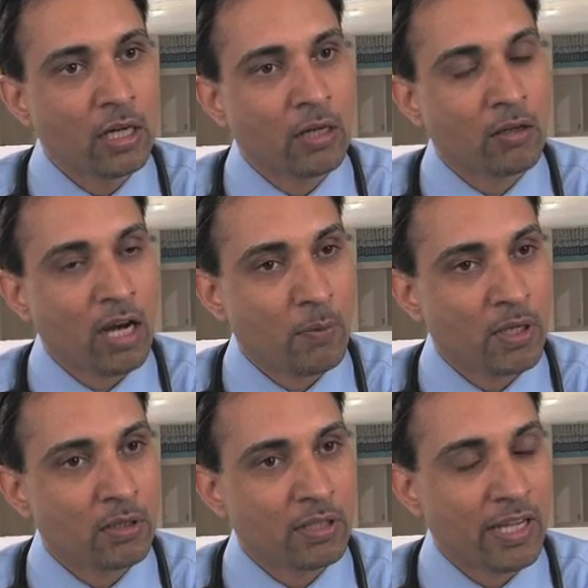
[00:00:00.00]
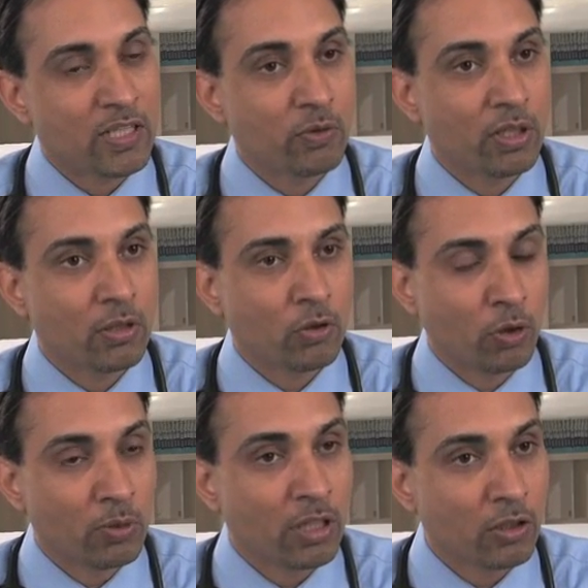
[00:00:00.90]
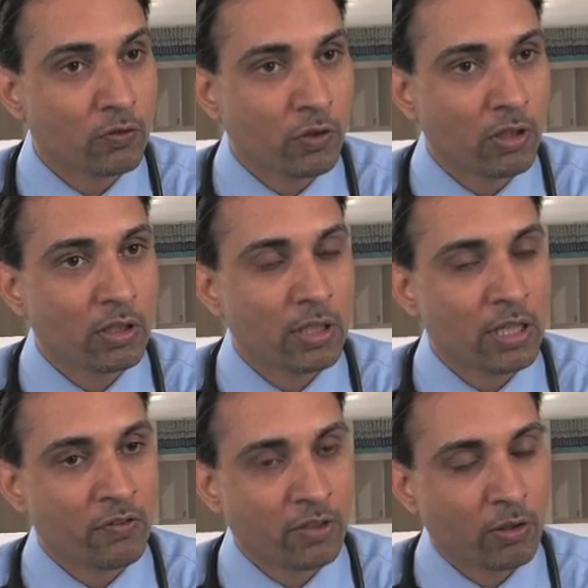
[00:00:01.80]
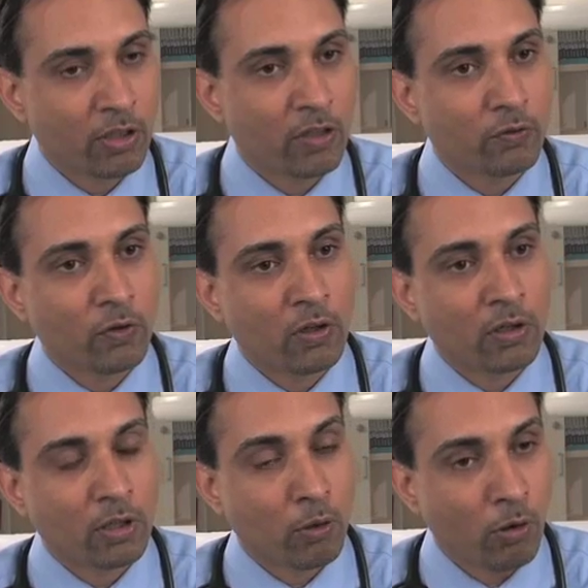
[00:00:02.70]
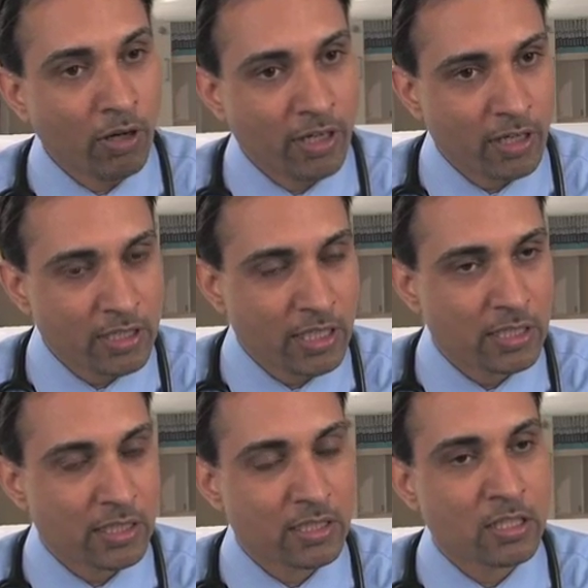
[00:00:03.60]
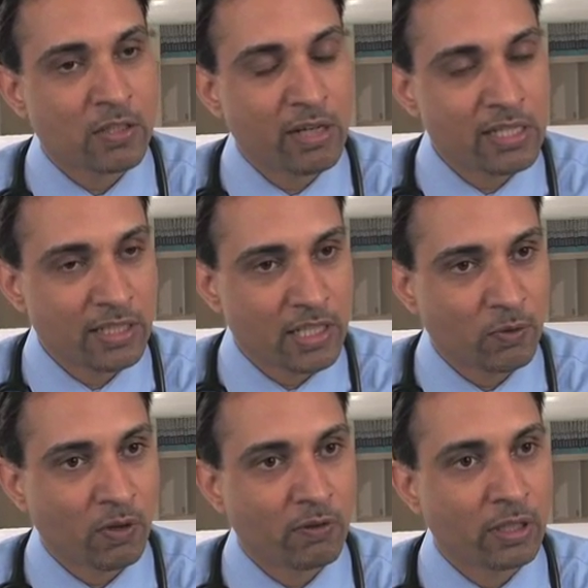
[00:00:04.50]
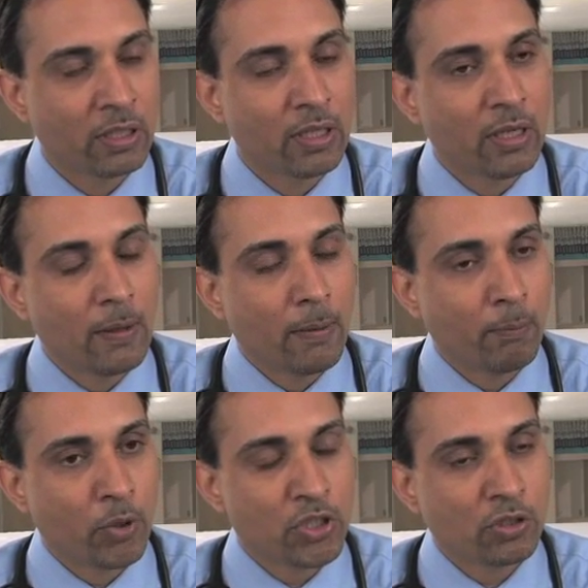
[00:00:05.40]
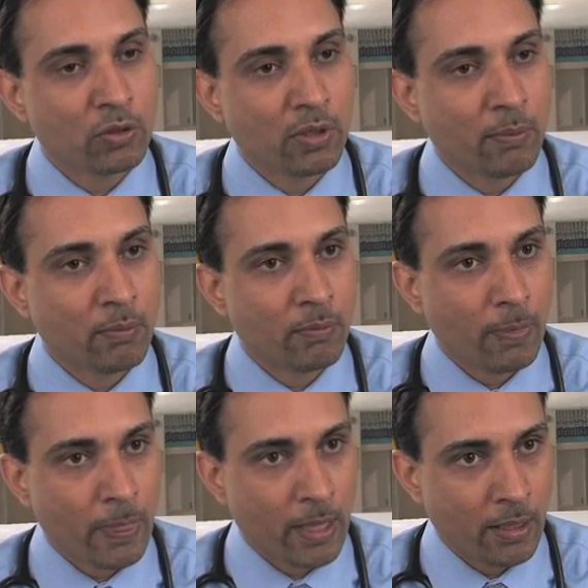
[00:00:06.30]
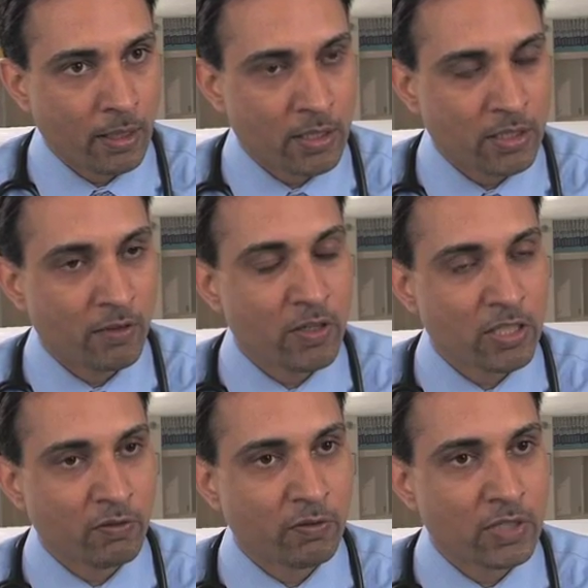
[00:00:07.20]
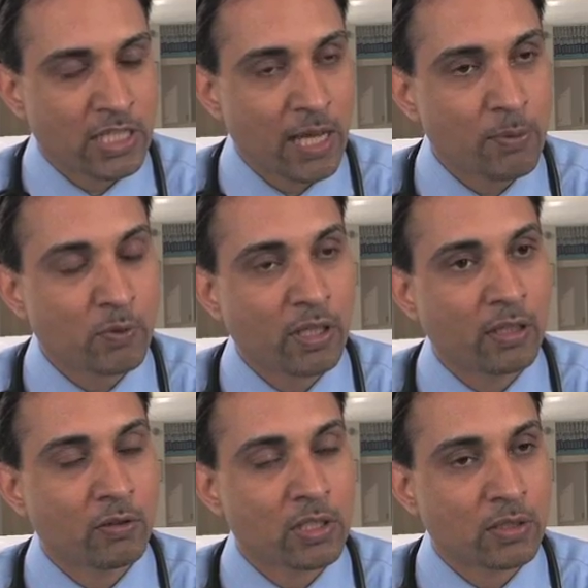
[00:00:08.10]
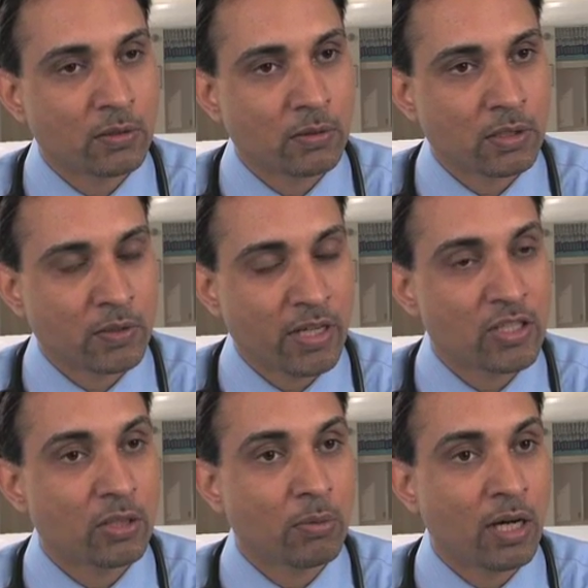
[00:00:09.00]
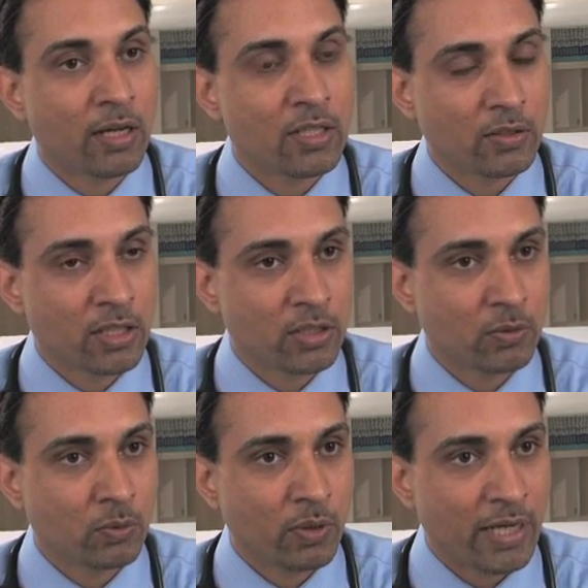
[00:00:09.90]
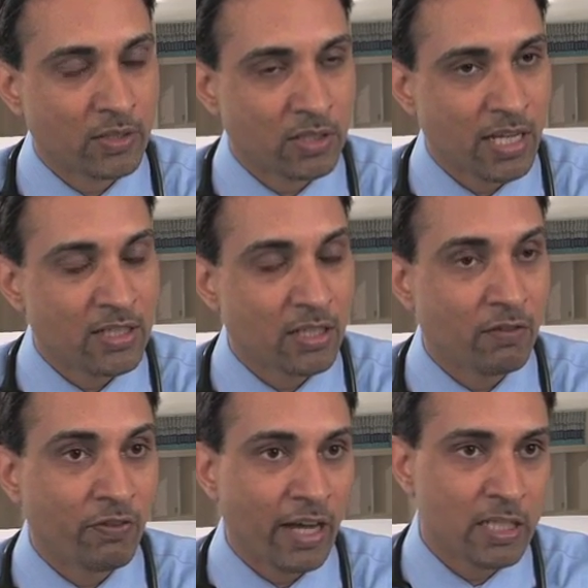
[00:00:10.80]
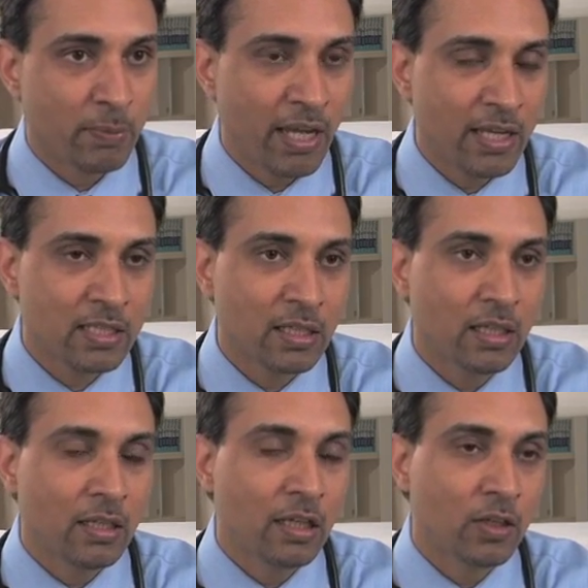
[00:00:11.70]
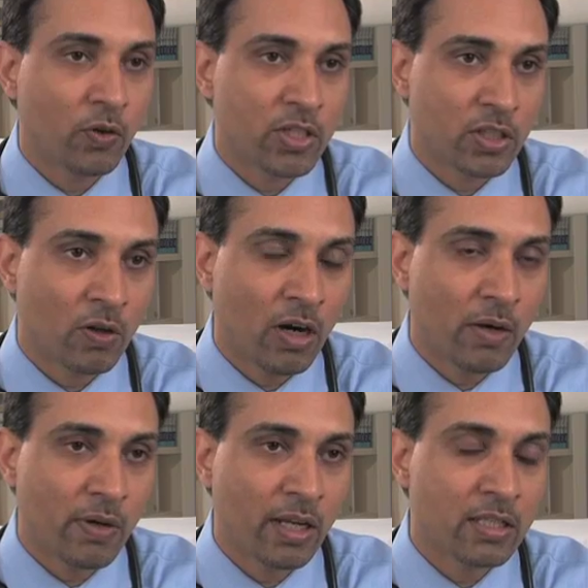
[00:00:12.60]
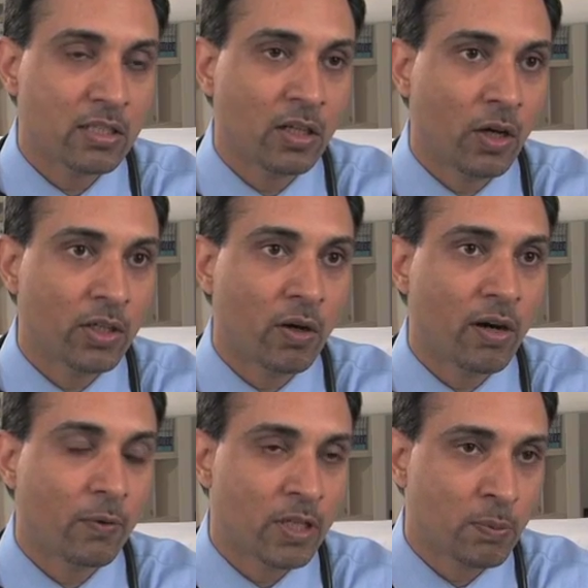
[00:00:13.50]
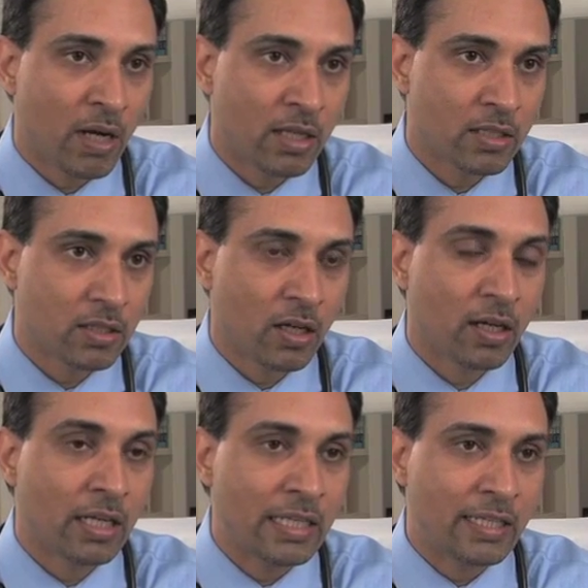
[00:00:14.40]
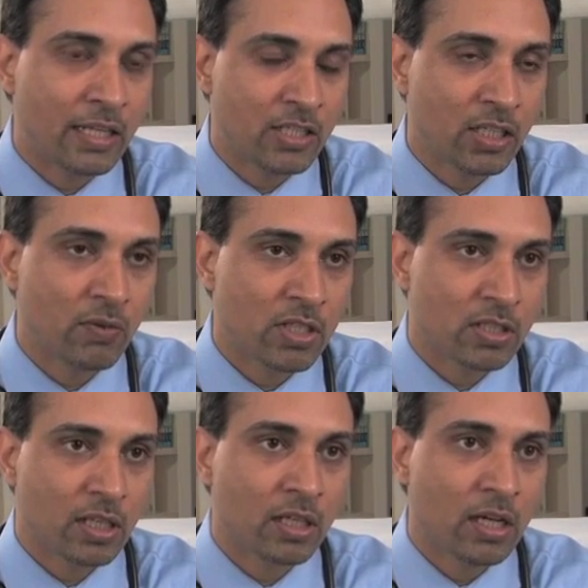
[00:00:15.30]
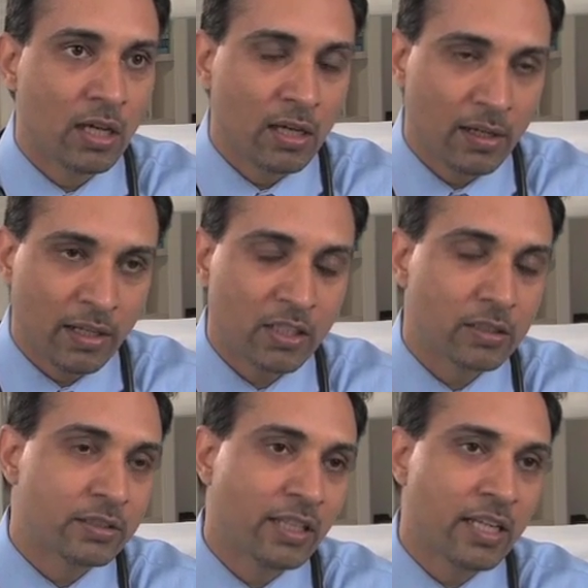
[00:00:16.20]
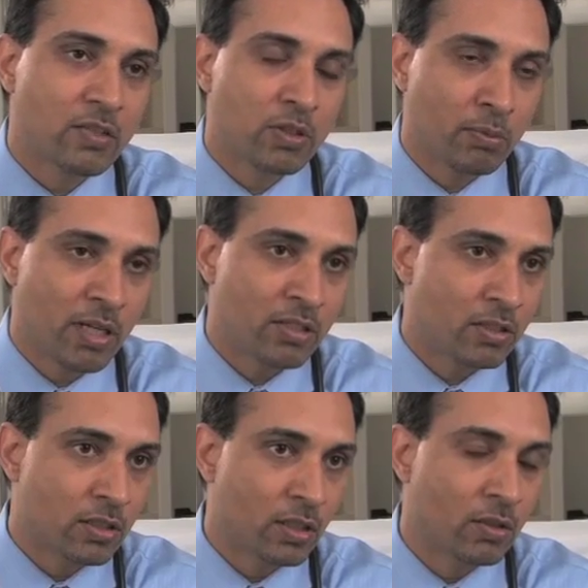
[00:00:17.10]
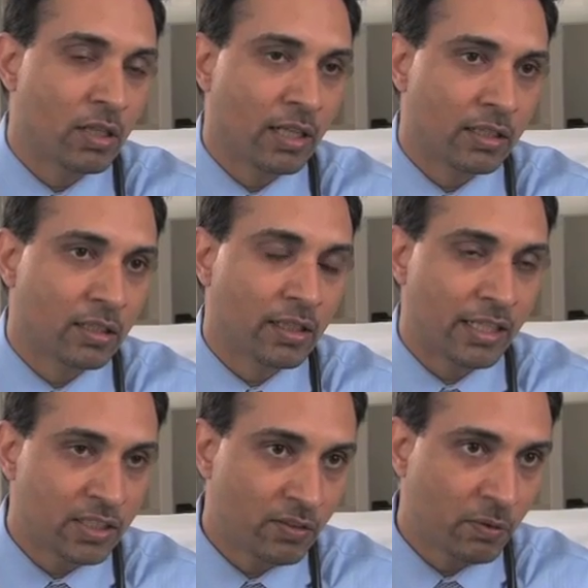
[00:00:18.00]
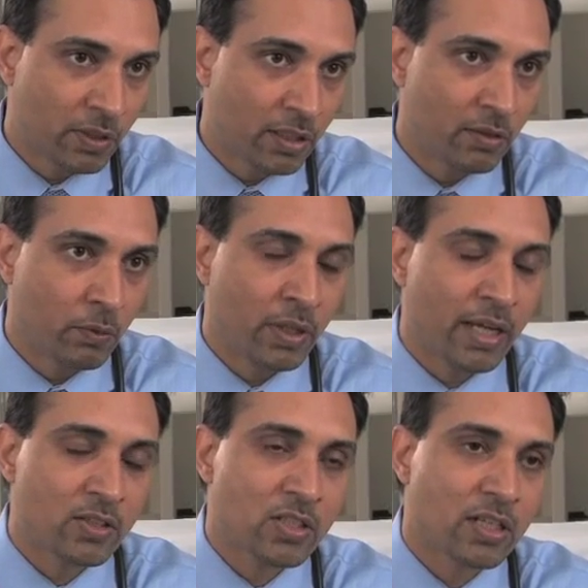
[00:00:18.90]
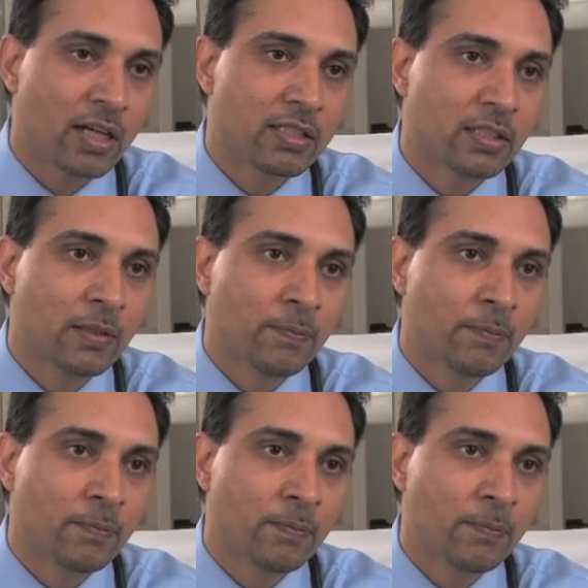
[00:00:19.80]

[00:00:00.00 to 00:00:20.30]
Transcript: Uh, common tests we normally look for, if you're looking for the coronary disease, is a stress test where we put you through a, a series of steps where you stress your body so that you exercise at a fast pace, increase your heart rate, and see how your heart responds on an E K G, which is an electrical test which measures your electrical activity with, with exercise.